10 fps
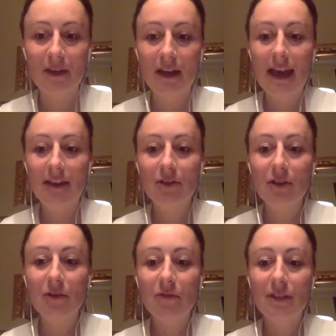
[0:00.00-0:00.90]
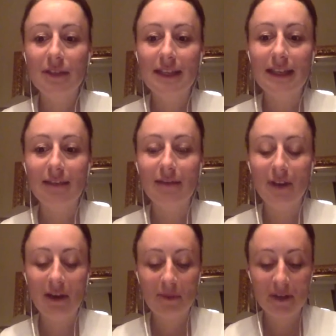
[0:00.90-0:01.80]
And you don't receive
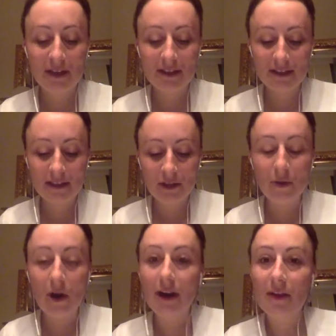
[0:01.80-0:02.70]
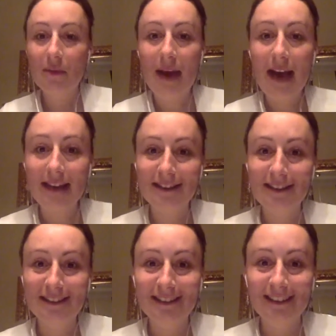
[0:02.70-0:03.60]
because you are in the
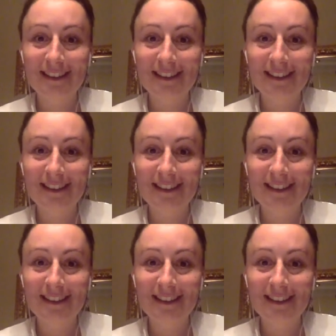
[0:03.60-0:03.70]
past.